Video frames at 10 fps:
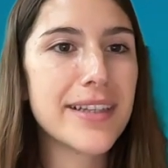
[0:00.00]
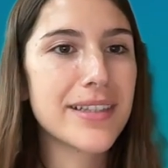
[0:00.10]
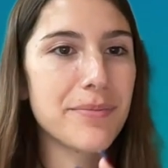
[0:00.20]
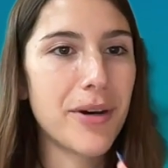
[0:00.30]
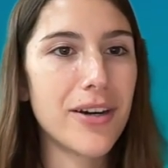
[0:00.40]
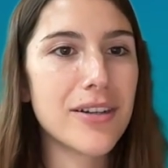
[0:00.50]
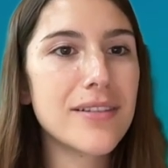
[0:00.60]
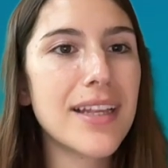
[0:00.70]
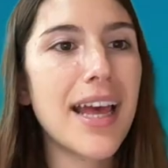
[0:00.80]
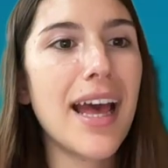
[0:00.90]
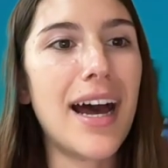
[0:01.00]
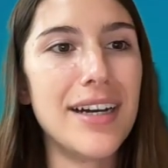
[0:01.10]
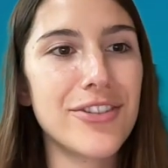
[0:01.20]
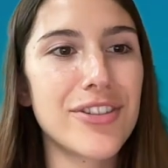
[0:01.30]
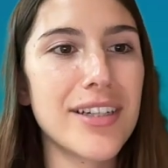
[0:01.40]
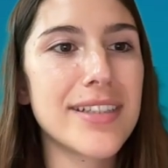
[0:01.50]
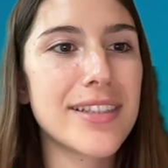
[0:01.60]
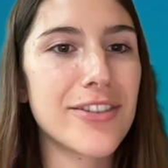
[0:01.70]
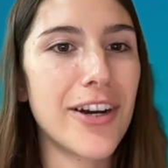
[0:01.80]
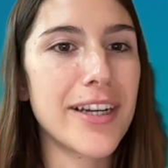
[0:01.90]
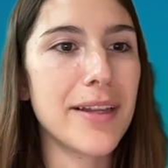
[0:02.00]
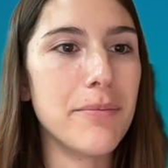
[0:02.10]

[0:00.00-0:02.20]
this button, adjust target